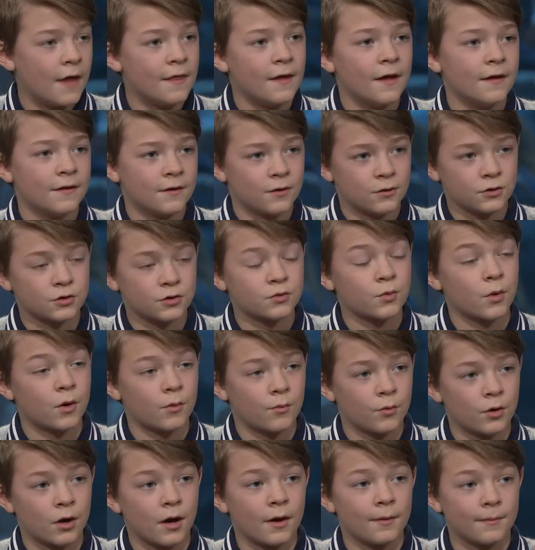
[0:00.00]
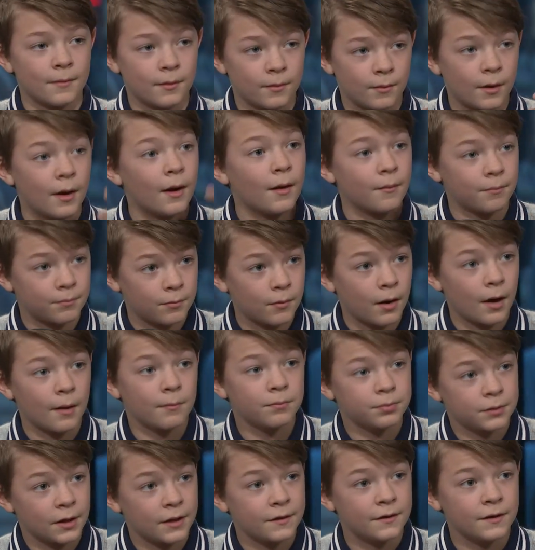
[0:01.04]
and then there was one where, where i
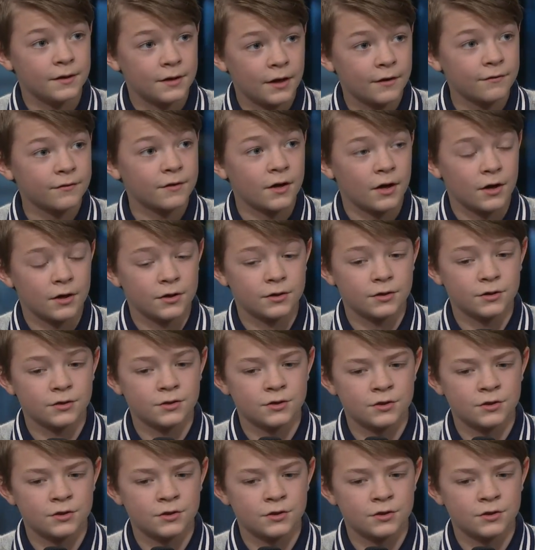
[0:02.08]
played the deaf character.